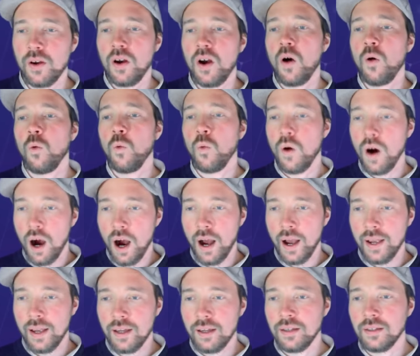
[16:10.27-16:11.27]

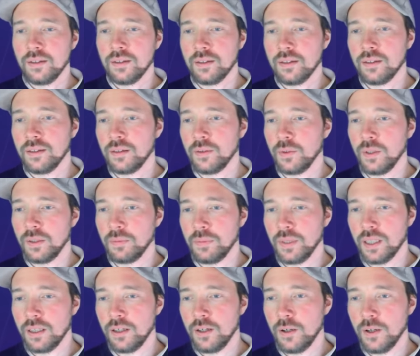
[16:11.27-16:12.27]
Why? Well,
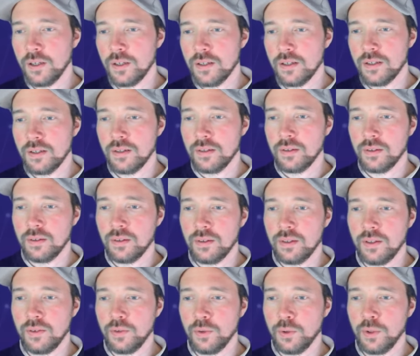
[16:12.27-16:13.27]
because
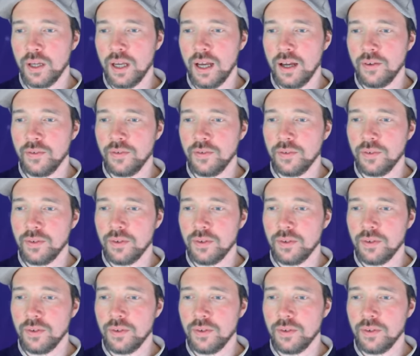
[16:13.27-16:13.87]
if you have